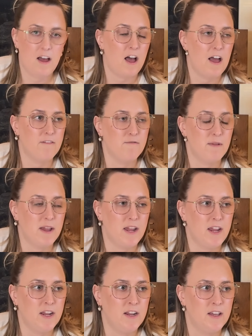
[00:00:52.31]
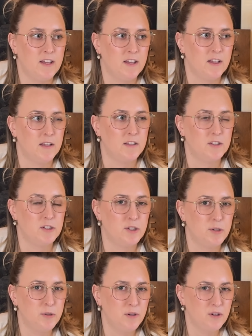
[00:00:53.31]
I've made
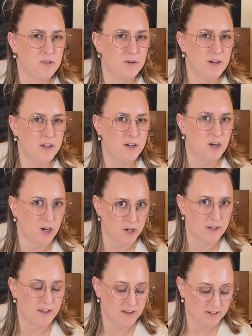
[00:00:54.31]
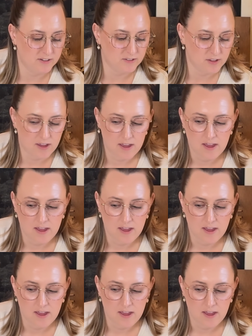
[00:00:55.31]
2 or 3 cardigans